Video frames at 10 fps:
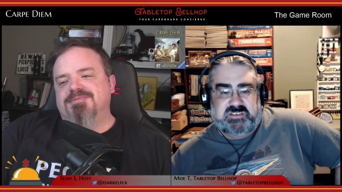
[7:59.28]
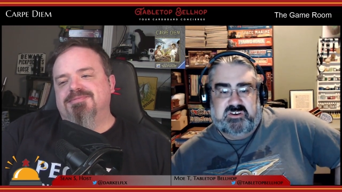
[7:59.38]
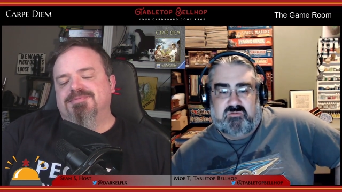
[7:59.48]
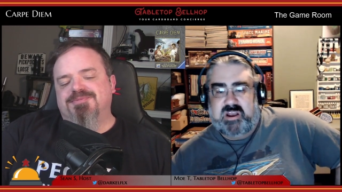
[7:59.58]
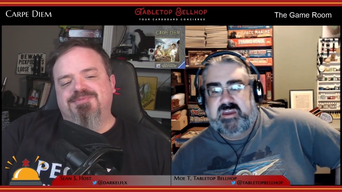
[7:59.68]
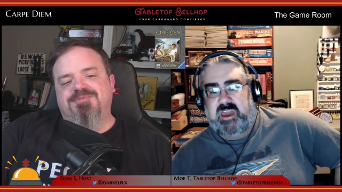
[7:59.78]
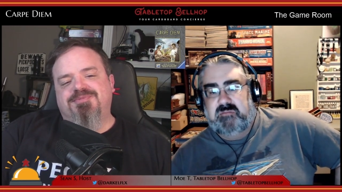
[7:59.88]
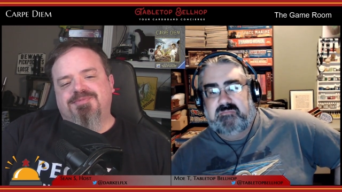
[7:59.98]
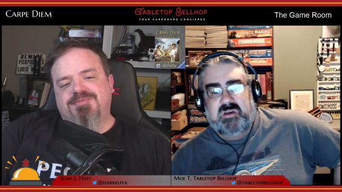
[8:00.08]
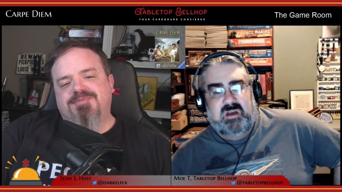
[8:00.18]
Speaker 1: great game.
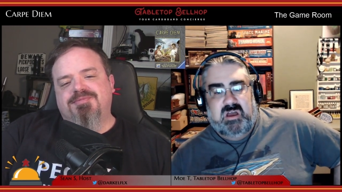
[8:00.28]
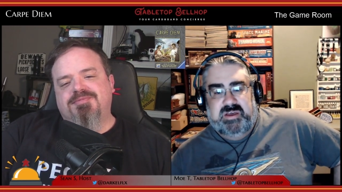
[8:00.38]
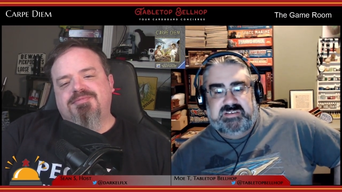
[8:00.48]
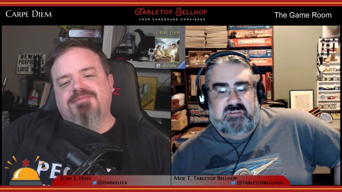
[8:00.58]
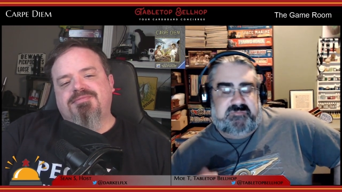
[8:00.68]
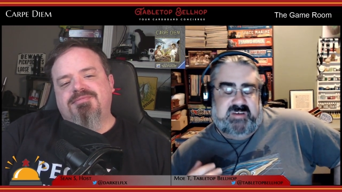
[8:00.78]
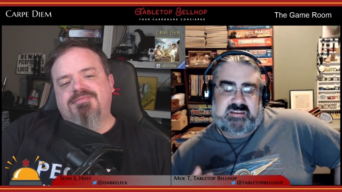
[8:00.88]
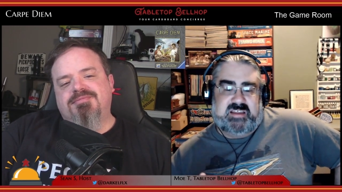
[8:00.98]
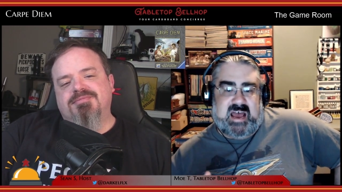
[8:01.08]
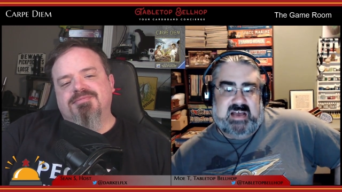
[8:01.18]
This is a
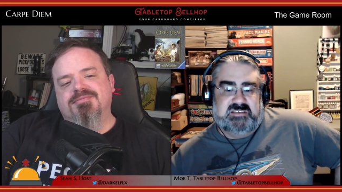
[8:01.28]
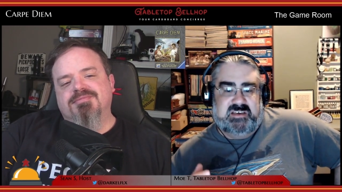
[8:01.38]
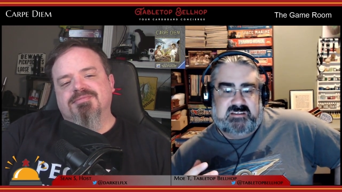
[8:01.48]
fantastic